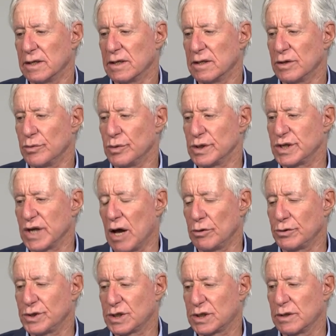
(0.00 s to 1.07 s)
The
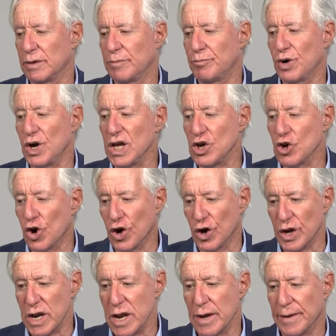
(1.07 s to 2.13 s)
results, pretty
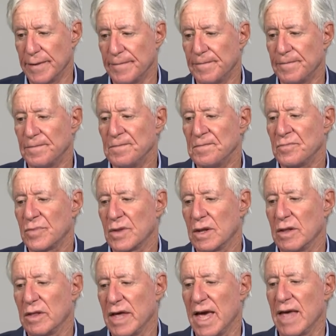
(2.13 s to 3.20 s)
good.
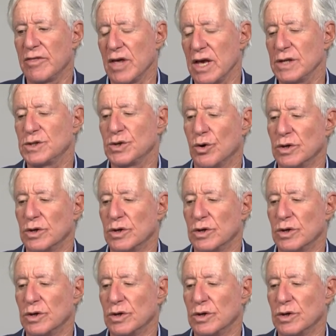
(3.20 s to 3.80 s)
They're the sort